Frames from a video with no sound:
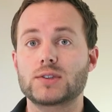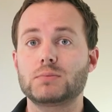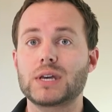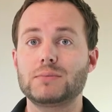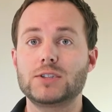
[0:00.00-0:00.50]

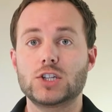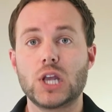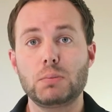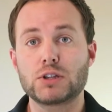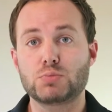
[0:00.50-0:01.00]
Sometimes the
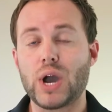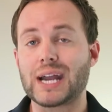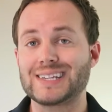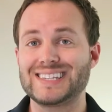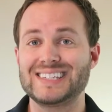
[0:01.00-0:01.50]
cheapest
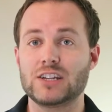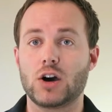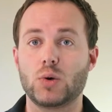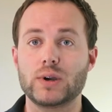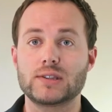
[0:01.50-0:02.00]
practice isn't
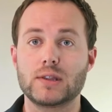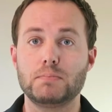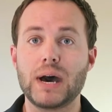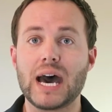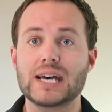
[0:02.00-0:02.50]
always the
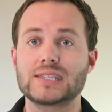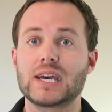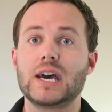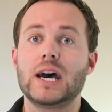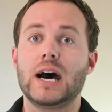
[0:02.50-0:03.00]
best.